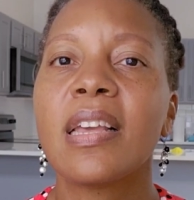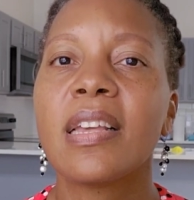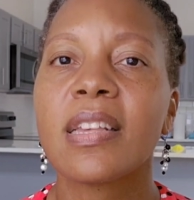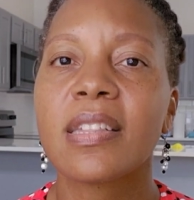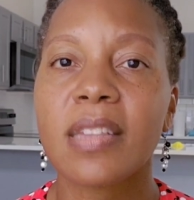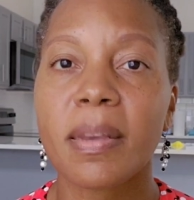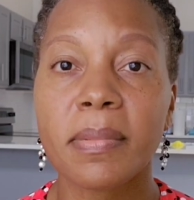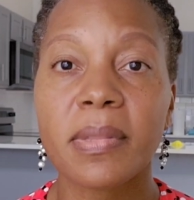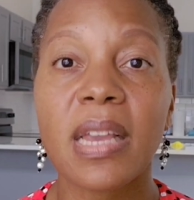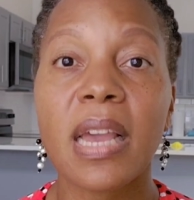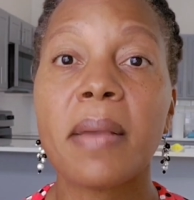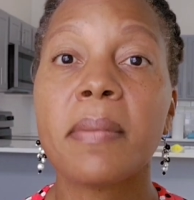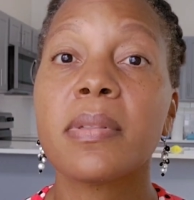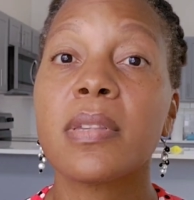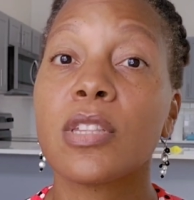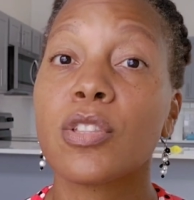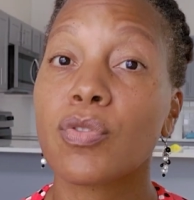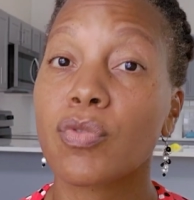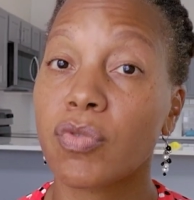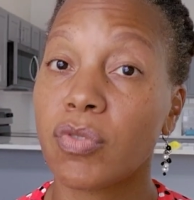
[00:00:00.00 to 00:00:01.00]
Sometimes
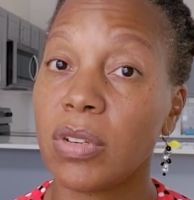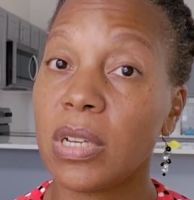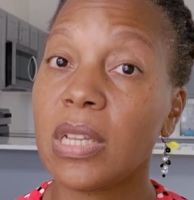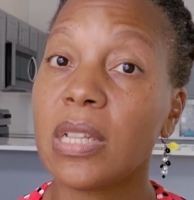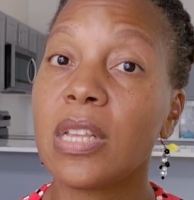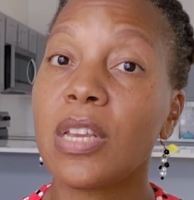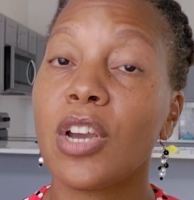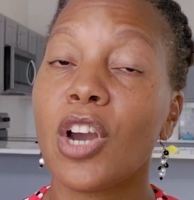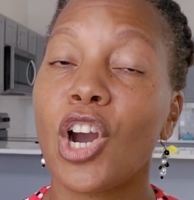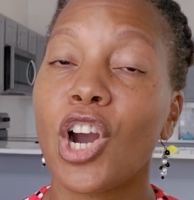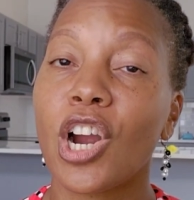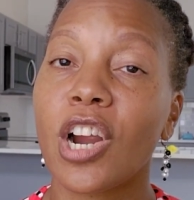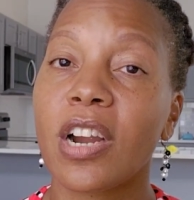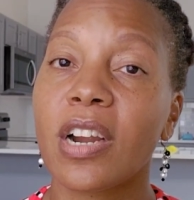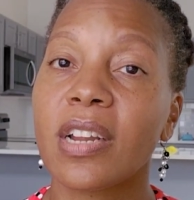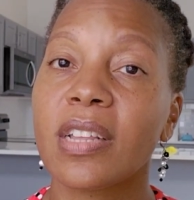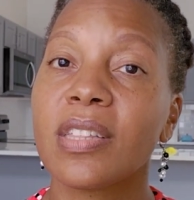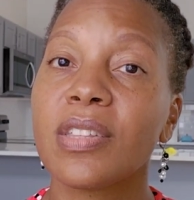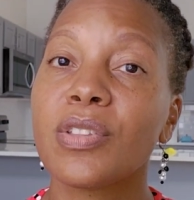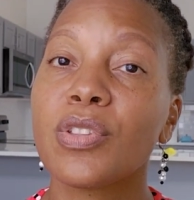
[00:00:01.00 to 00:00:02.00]
it's really
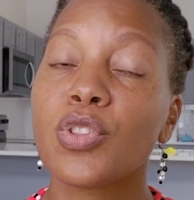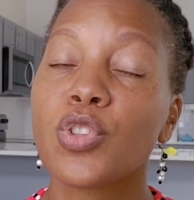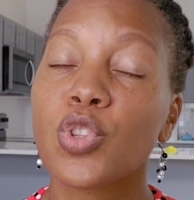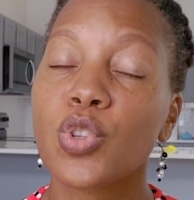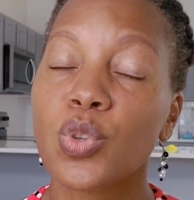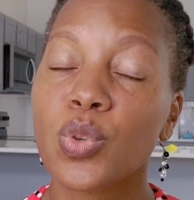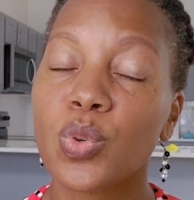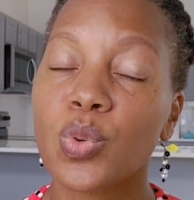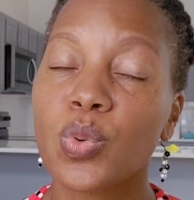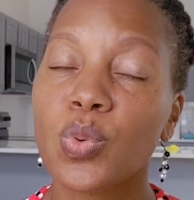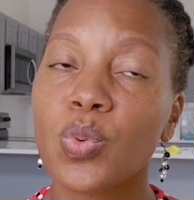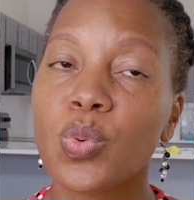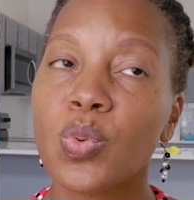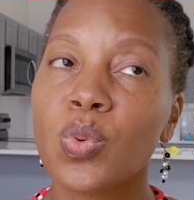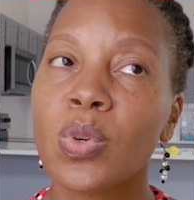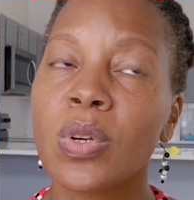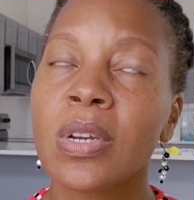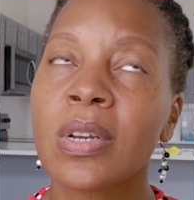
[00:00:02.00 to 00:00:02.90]
hard to